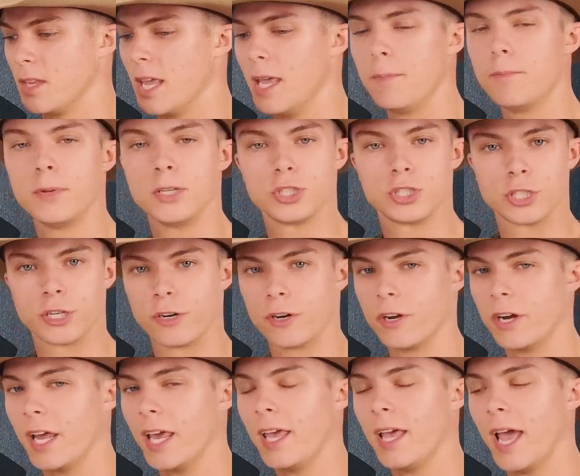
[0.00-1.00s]

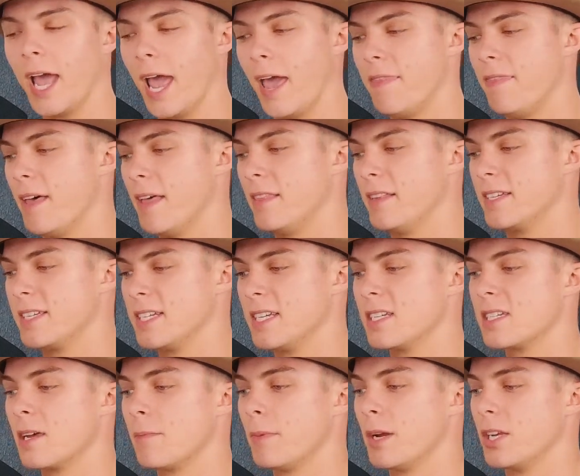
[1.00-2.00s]
immaturity, and then to
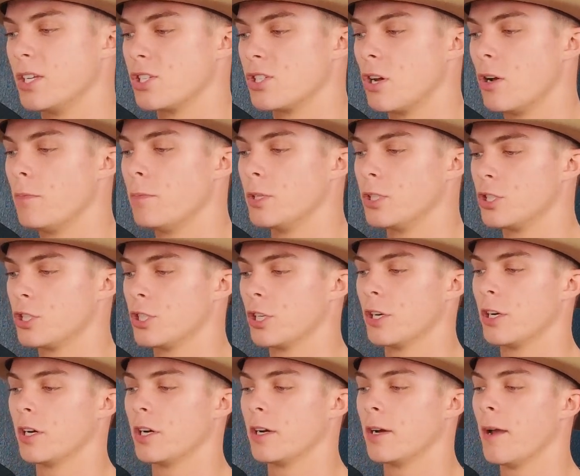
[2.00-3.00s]
see somebody so
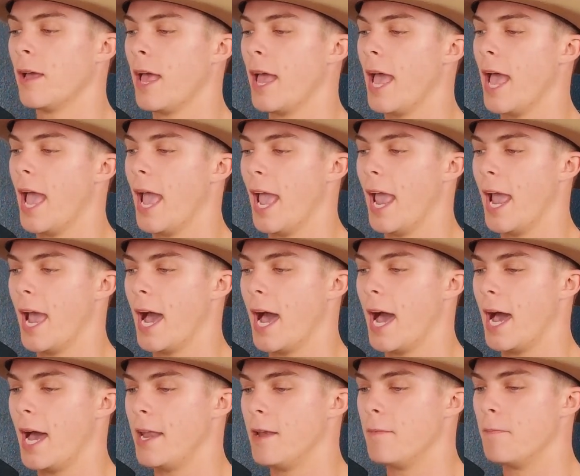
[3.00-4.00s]
mature
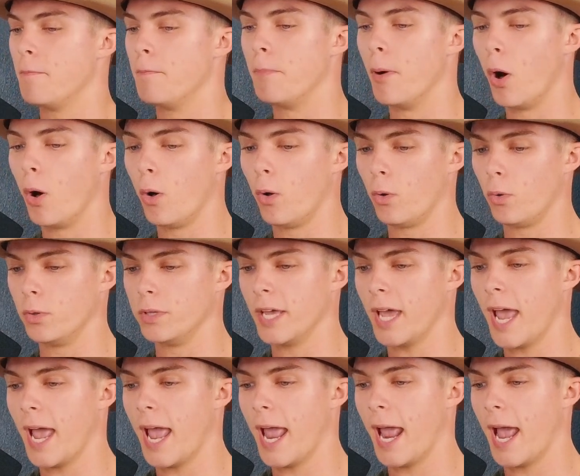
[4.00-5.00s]
and bold
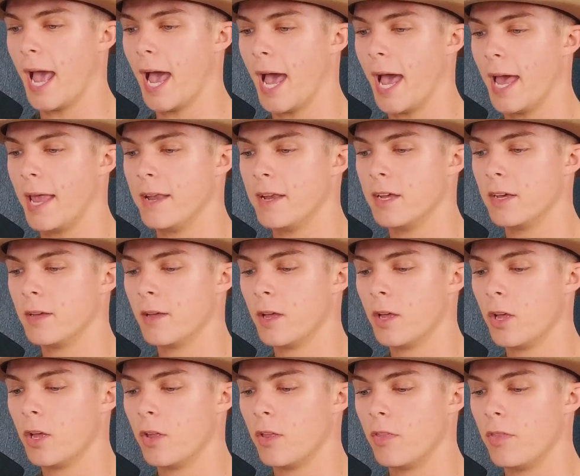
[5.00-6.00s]
and
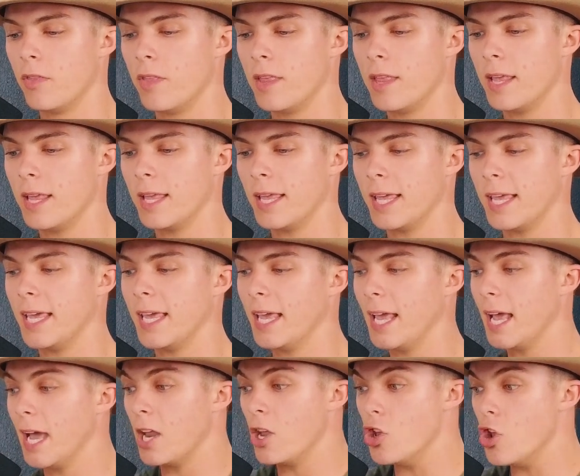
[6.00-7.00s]

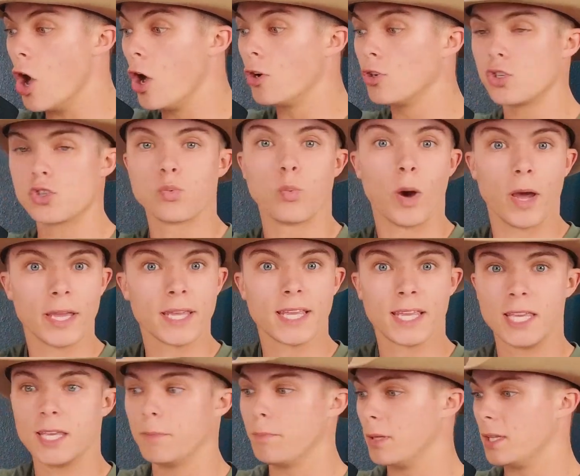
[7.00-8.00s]
he knows what
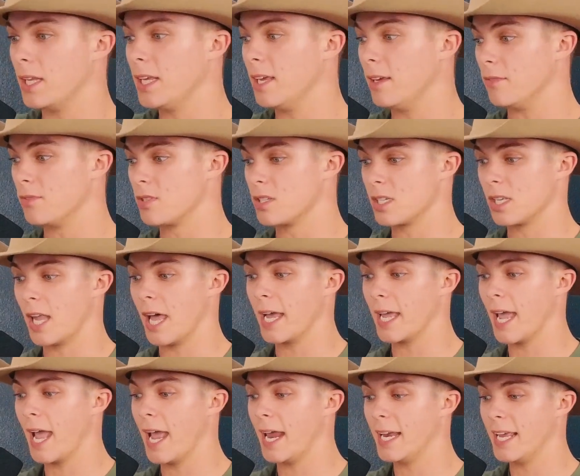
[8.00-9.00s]
he believes
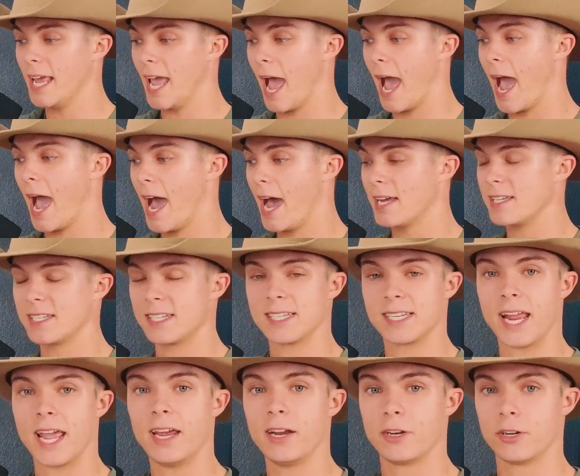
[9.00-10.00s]
like and he has
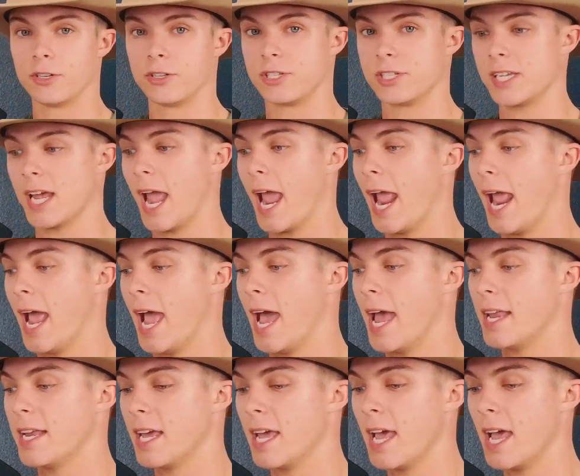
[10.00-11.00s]
standards
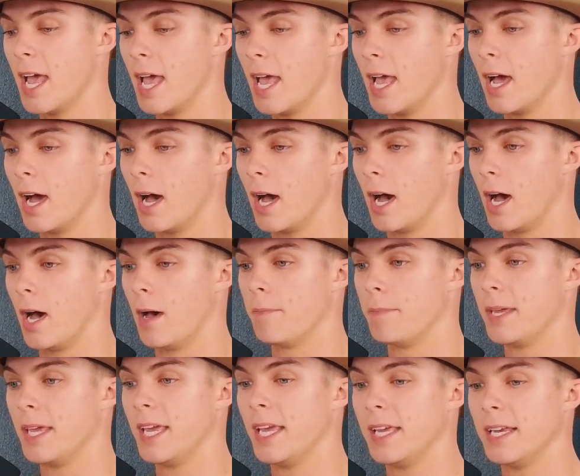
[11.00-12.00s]
and
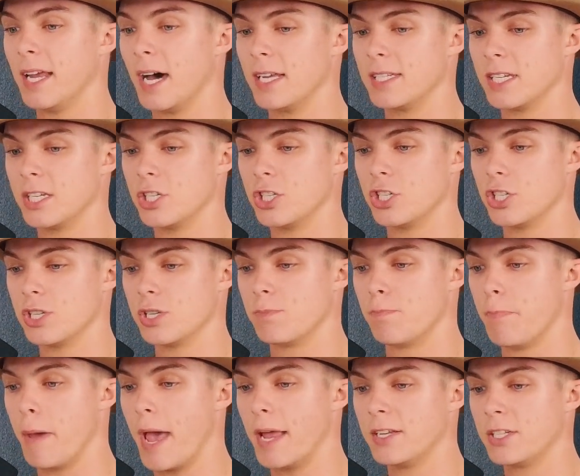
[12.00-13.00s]
um, he doesn't
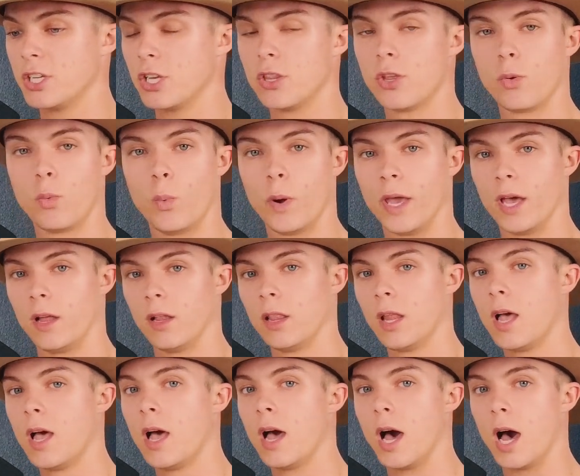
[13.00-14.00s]
just bend to the
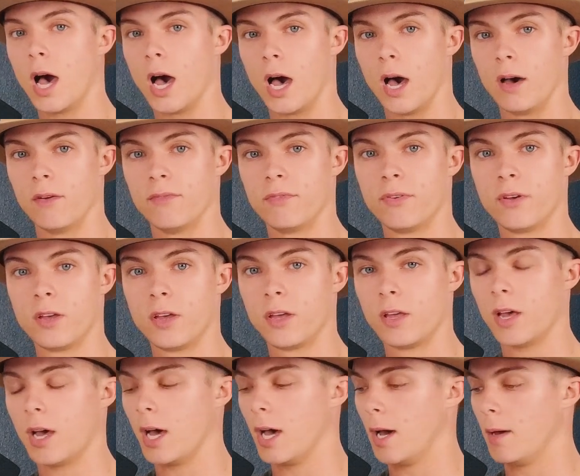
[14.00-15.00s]
will of
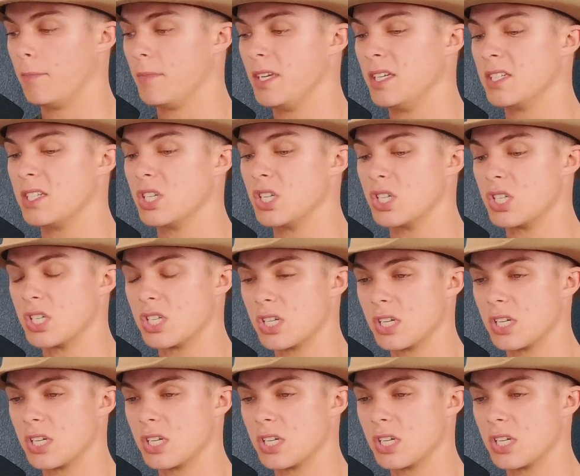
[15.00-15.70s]
um, these